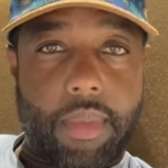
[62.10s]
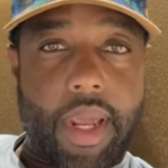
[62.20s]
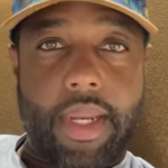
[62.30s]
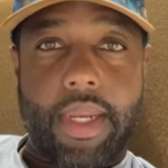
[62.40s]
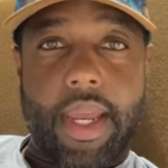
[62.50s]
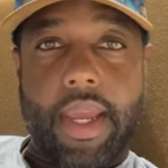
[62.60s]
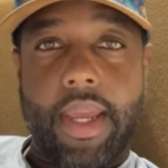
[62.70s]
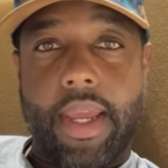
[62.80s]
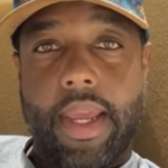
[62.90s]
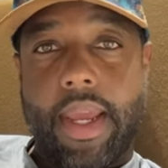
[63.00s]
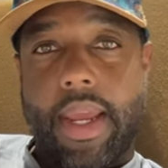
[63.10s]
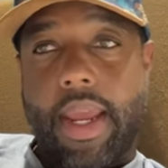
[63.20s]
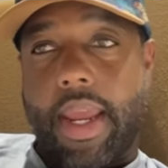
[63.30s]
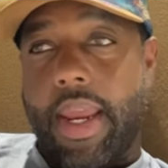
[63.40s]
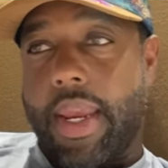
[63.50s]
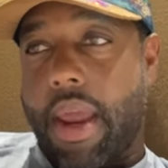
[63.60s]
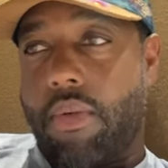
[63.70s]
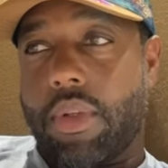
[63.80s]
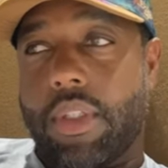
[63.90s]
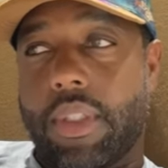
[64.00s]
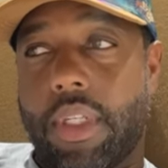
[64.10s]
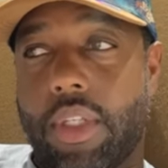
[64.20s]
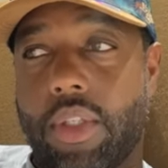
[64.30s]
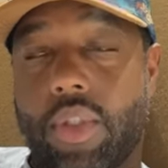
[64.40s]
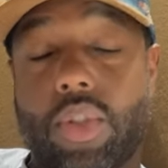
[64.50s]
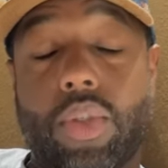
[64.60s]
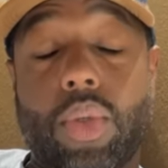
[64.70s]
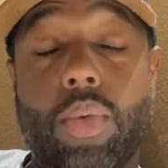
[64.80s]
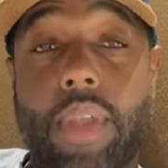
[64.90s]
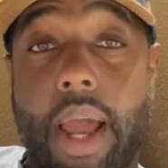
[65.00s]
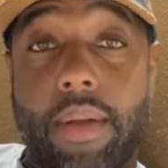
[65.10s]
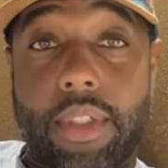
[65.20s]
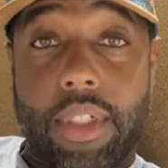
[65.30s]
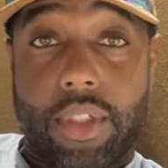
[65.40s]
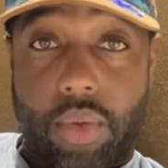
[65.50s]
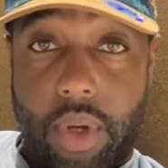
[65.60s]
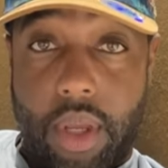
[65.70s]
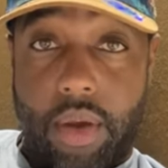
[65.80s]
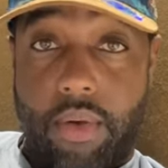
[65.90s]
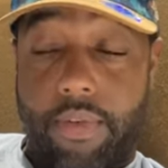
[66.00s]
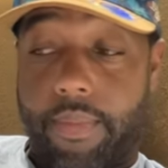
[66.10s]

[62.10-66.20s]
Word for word: like that. And that was in 2012.